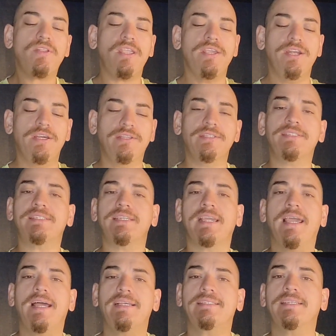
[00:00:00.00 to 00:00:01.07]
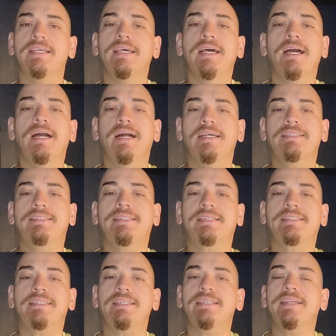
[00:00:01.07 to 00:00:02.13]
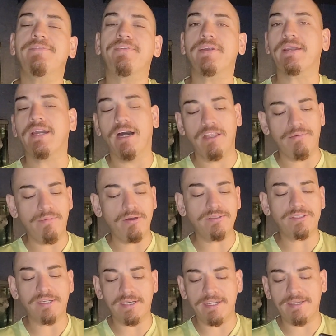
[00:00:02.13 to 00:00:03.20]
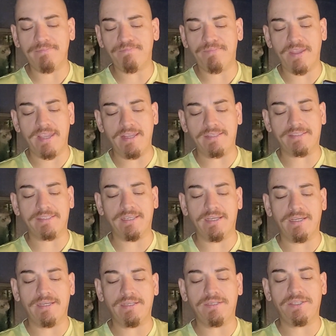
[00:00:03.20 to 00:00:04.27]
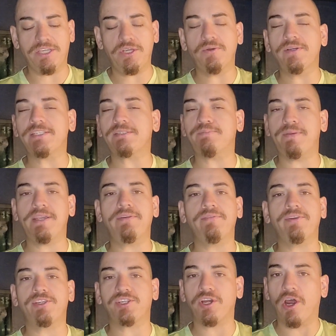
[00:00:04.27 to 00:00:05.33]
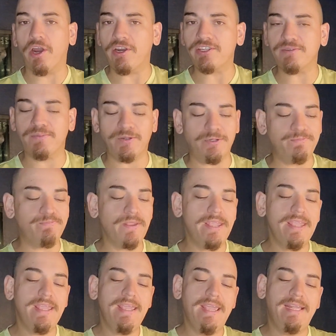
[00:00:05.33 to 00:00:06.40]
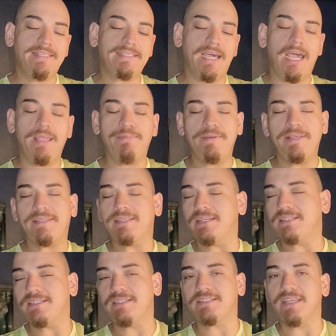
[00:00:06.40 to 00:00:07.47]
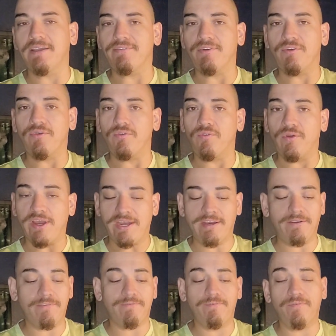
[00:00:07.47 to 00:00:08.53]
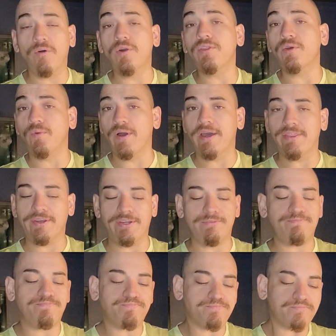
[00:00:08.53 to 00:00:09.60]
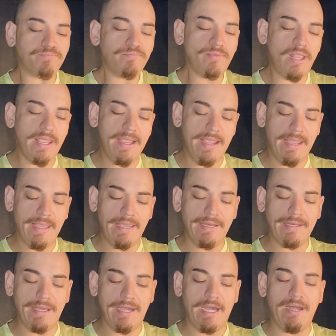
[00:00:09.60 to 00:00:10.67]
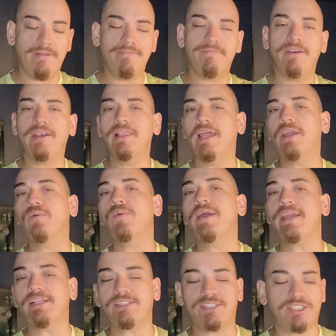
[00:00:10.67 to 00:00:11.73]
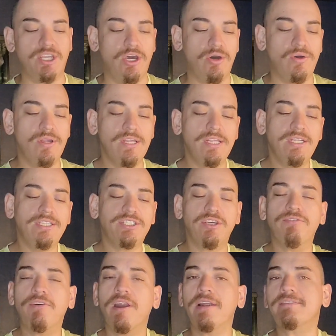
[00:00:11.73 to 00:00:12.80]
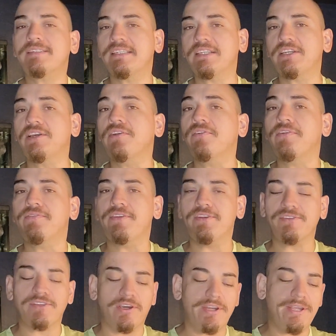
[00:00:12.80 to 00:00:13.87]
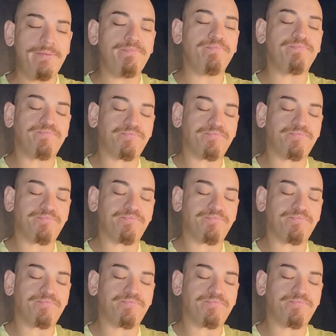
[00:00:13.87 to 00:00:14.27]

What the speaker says: you know, this thing has 16 different color modes on it. It's USB rechargeable. It's IP67 rated for the weather, and very lightweight. So far I've seen good reviews on it,